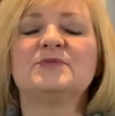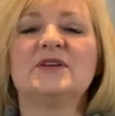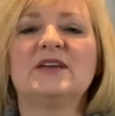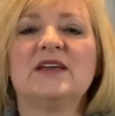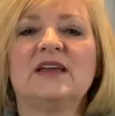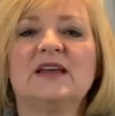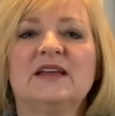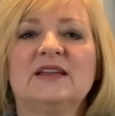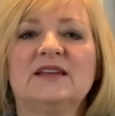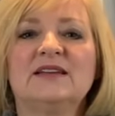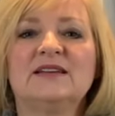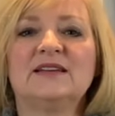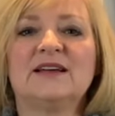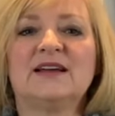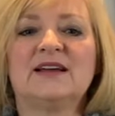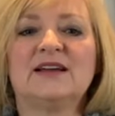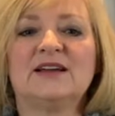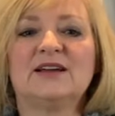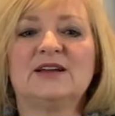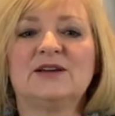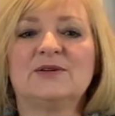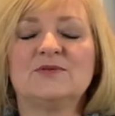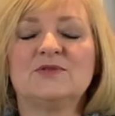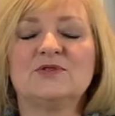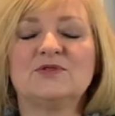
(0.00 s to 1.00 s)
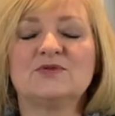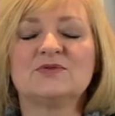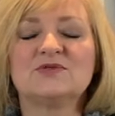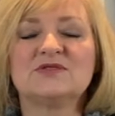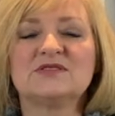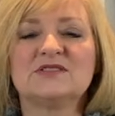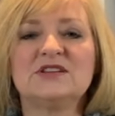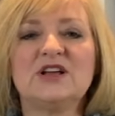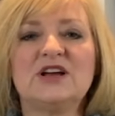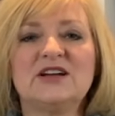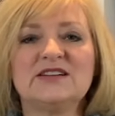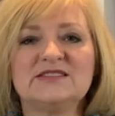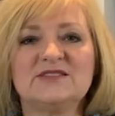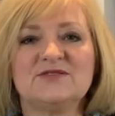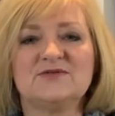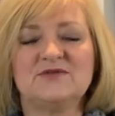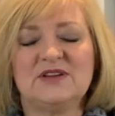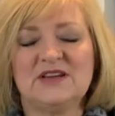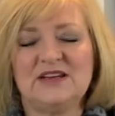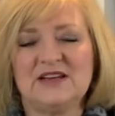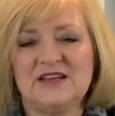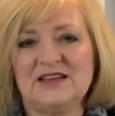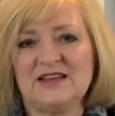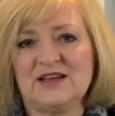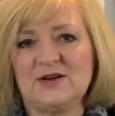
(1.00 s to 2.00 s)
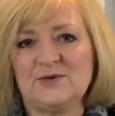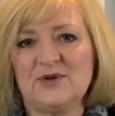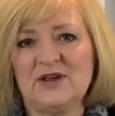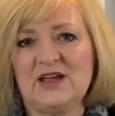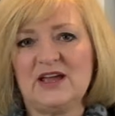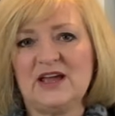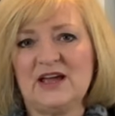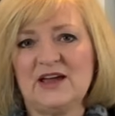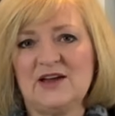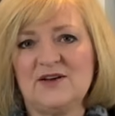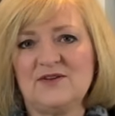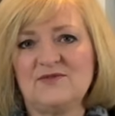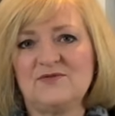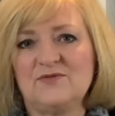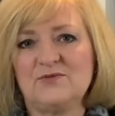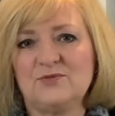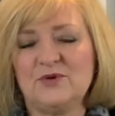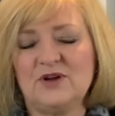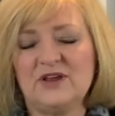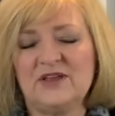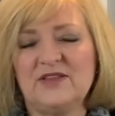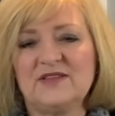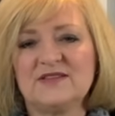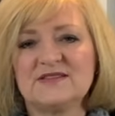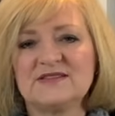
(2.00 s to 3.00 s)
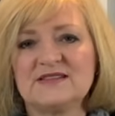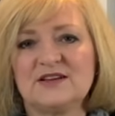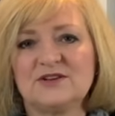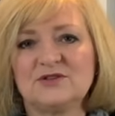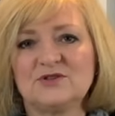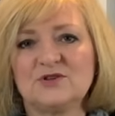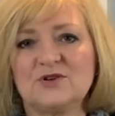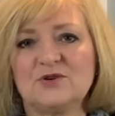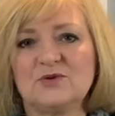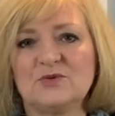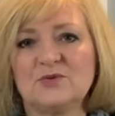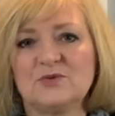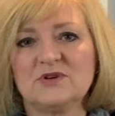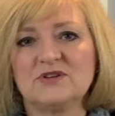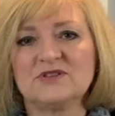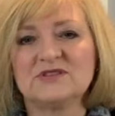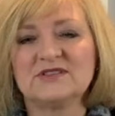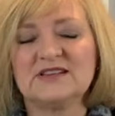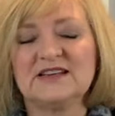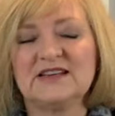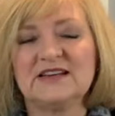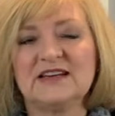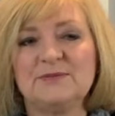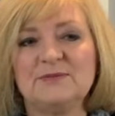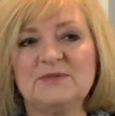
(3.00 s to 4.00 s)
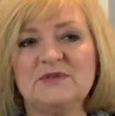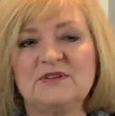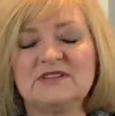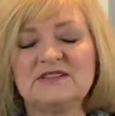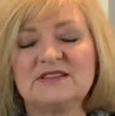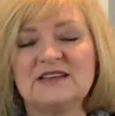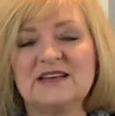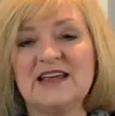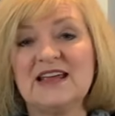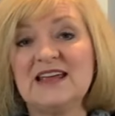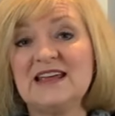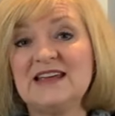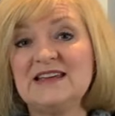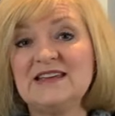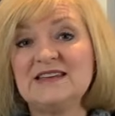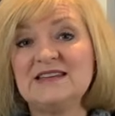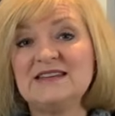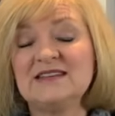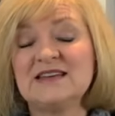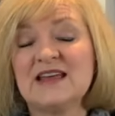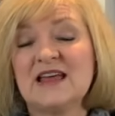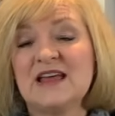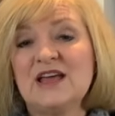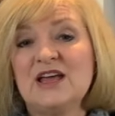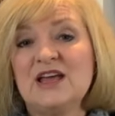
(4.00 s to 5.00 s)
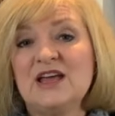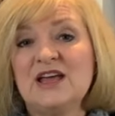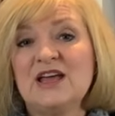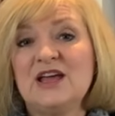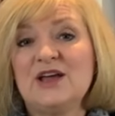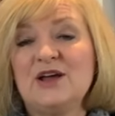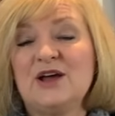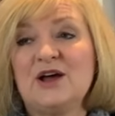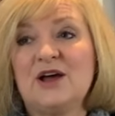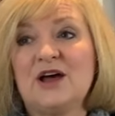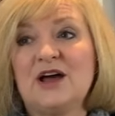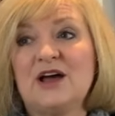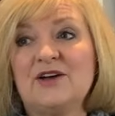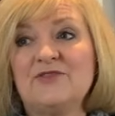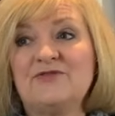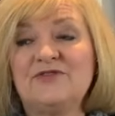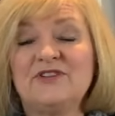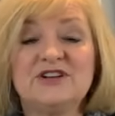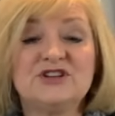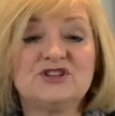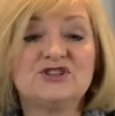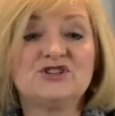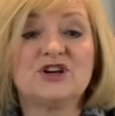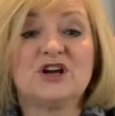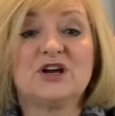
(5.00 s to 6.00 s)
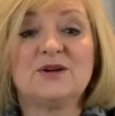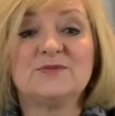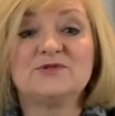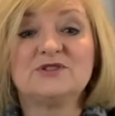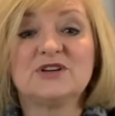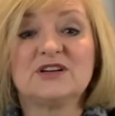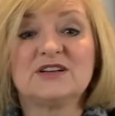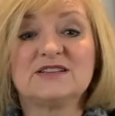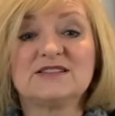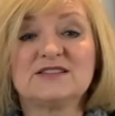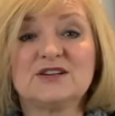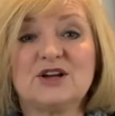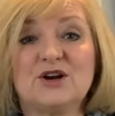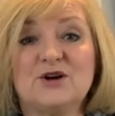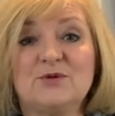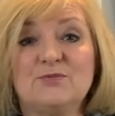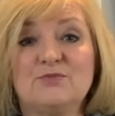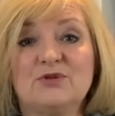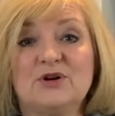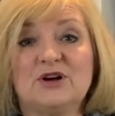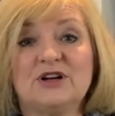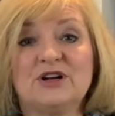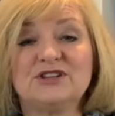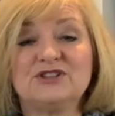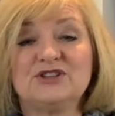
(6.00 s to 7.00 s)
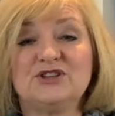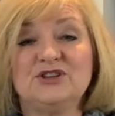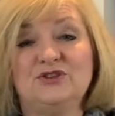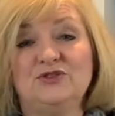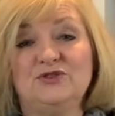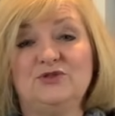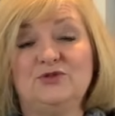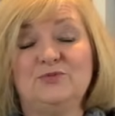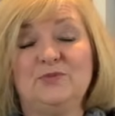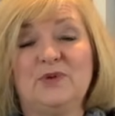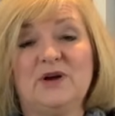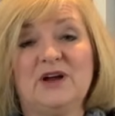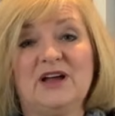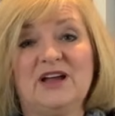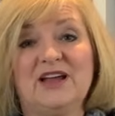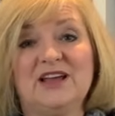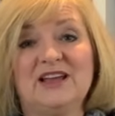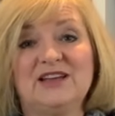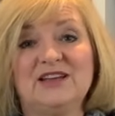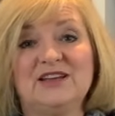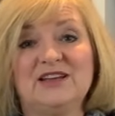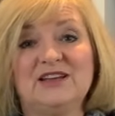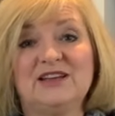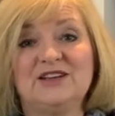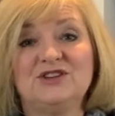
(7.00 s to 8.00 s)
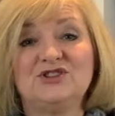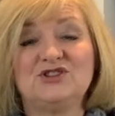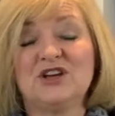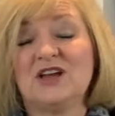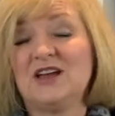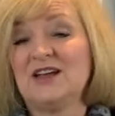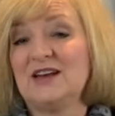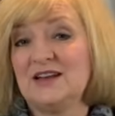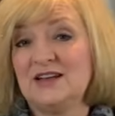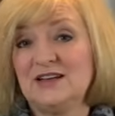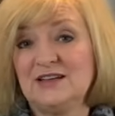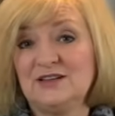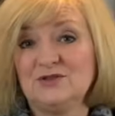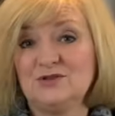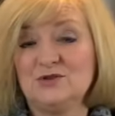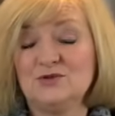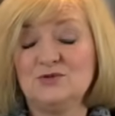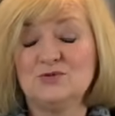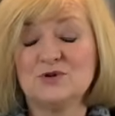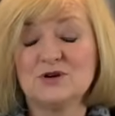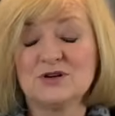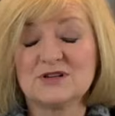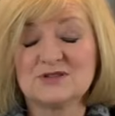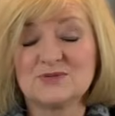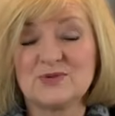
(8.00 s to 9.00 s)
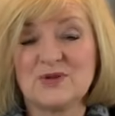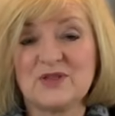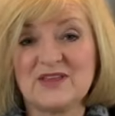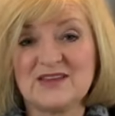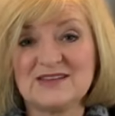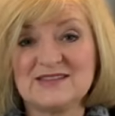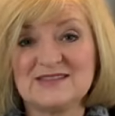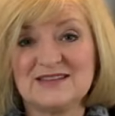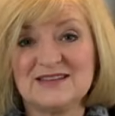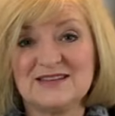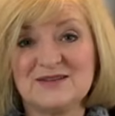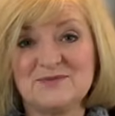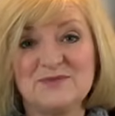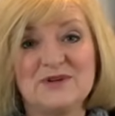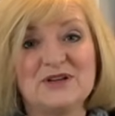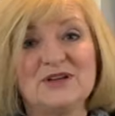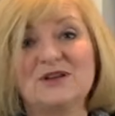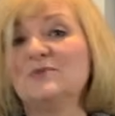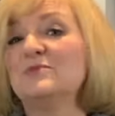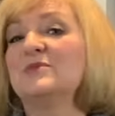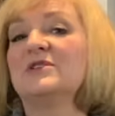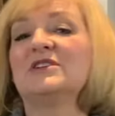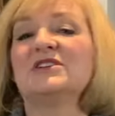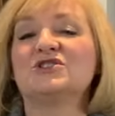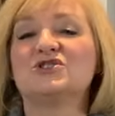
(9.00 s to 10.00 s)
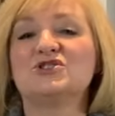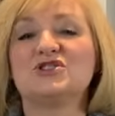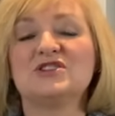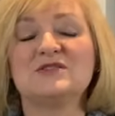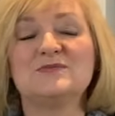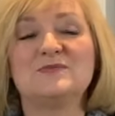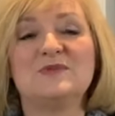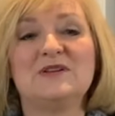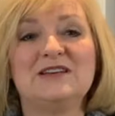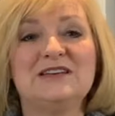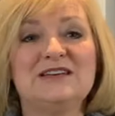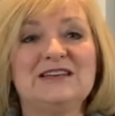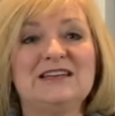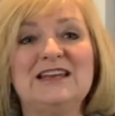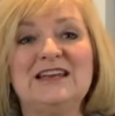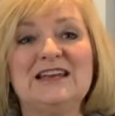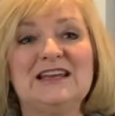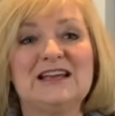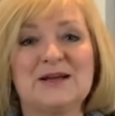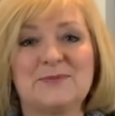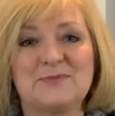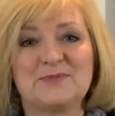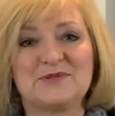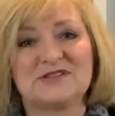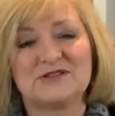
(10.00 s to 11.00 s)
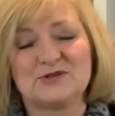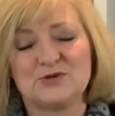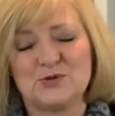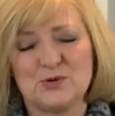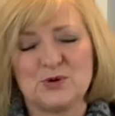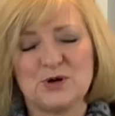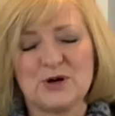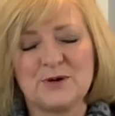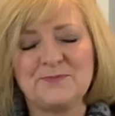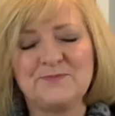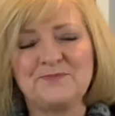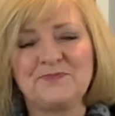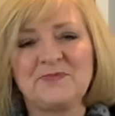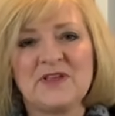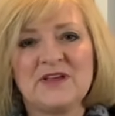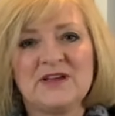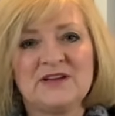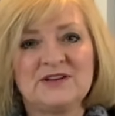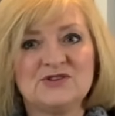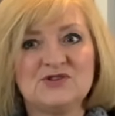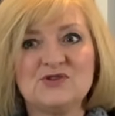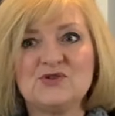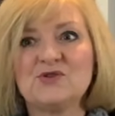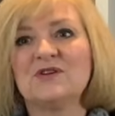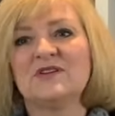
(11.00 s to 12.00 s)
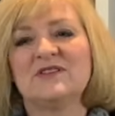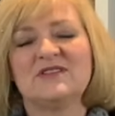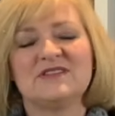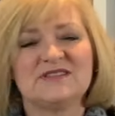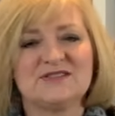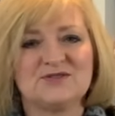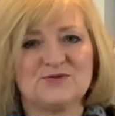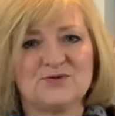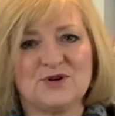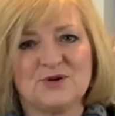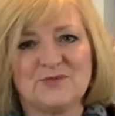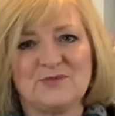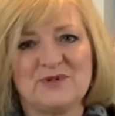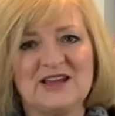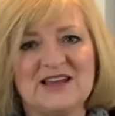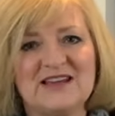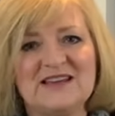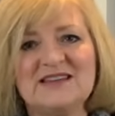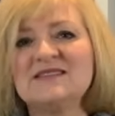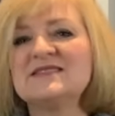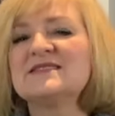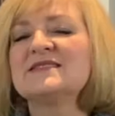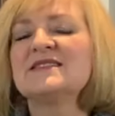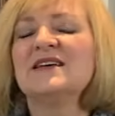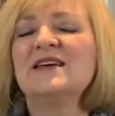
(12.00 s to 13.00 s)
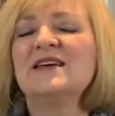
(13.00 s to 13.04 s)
And there's lots of knitting that we have with Selkirk Worsted, and today finished objects are brought to you by Janet, who works with us in the mill, because she's been knitting up a storm during the storm days,